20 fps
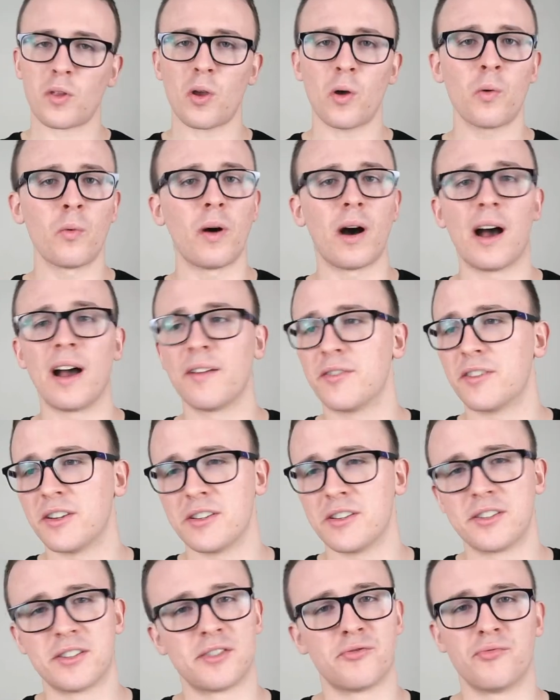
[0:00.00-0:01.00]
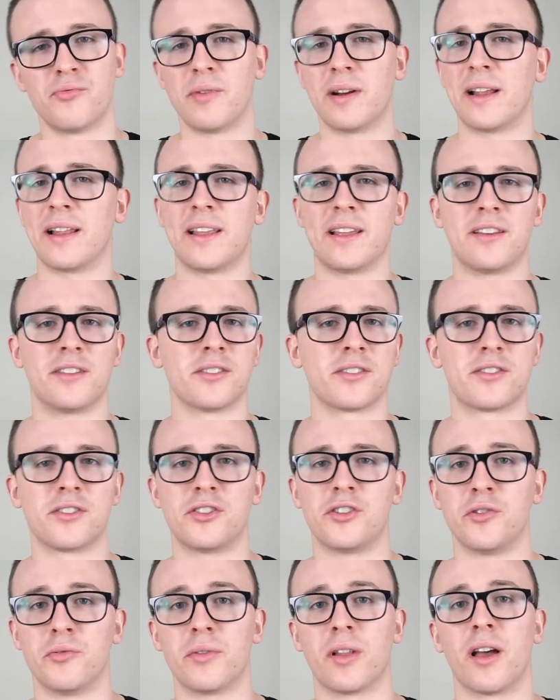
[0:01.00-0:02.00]
What I've done is just
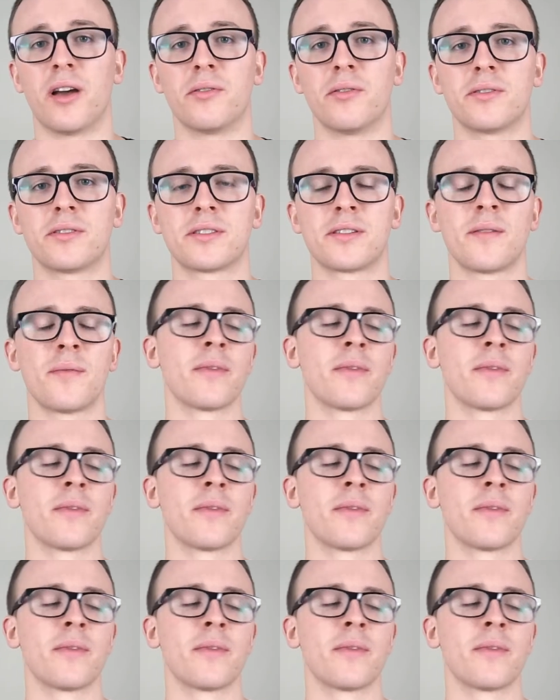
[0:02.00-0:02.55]
do loads.